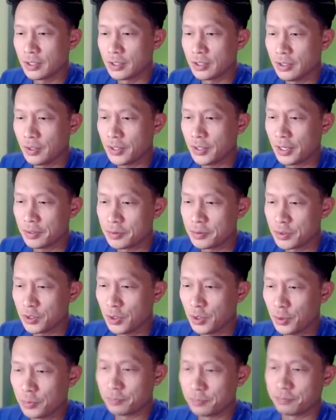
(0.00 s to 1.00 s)
Okay,
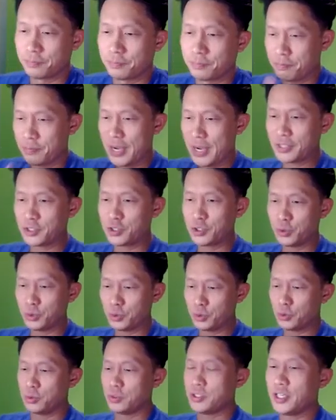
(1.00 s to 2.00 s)
so back
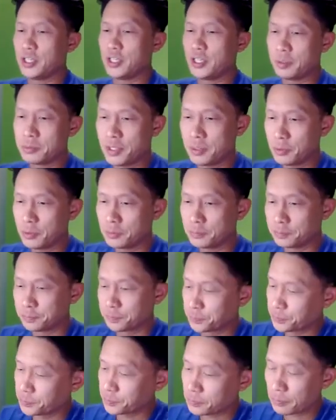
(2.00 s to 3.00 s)
to setting up Sendbird.
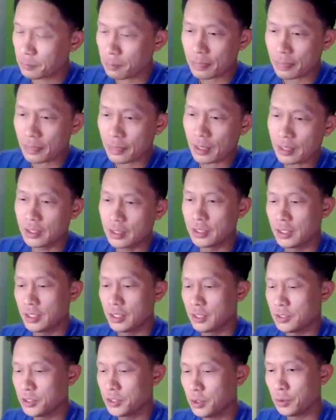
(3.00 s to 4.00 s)

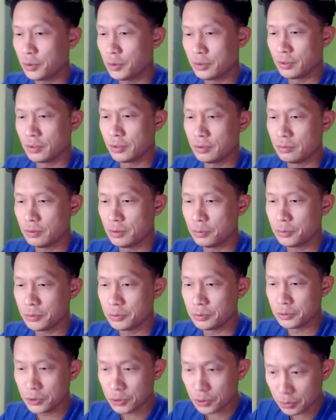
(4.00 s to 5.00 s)
So what we
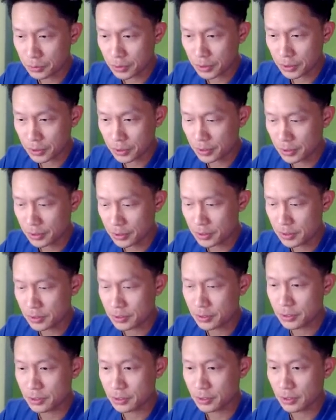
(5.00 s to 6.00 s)
will do
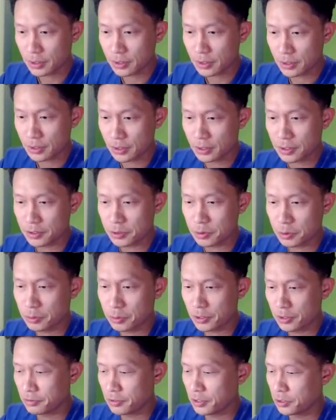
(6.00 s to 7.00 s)
is, I guess we'll
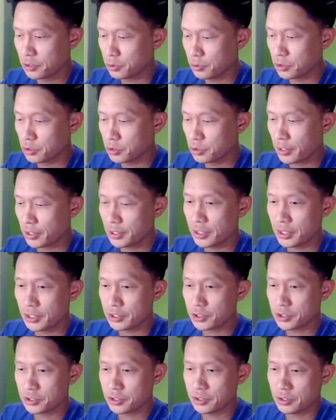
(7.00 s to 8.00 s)
put everything into a
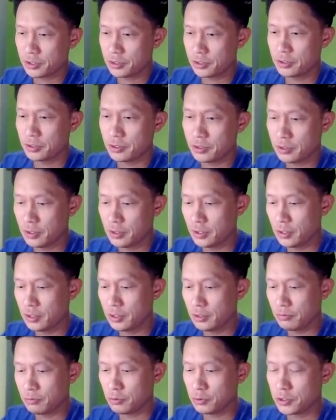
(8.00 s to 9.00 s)
try-catch.
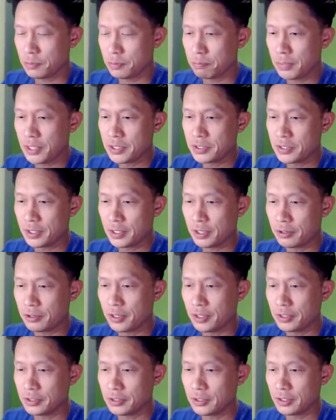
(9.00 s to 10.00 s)
Some basic error
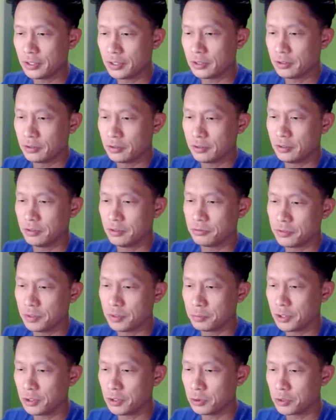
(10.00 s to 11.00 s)
handling. If
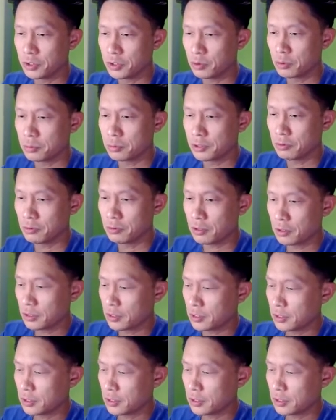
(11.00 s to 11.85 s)
something goes horribly wrong,